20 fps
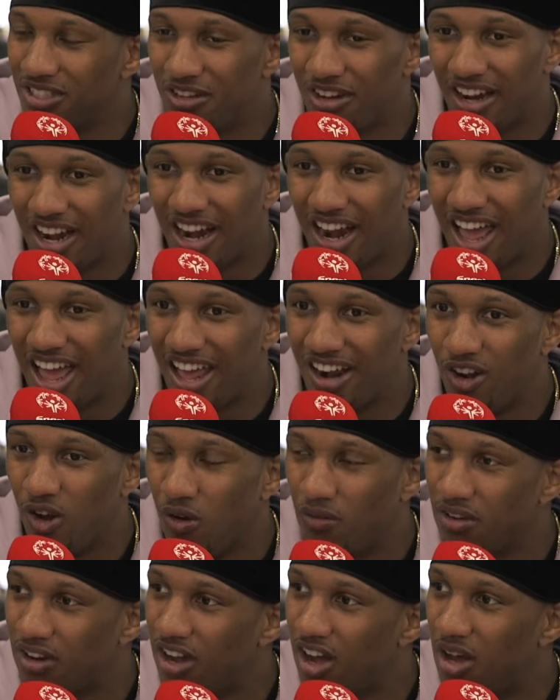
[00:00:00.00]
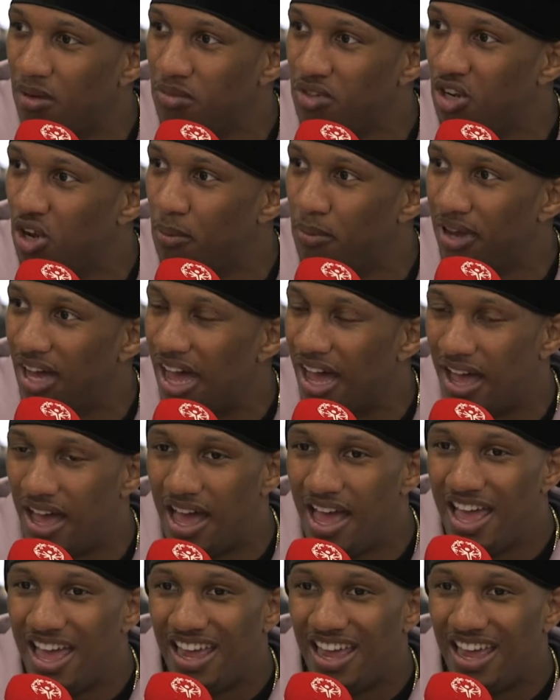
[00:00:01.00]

you know, that I had to overcome, you know, but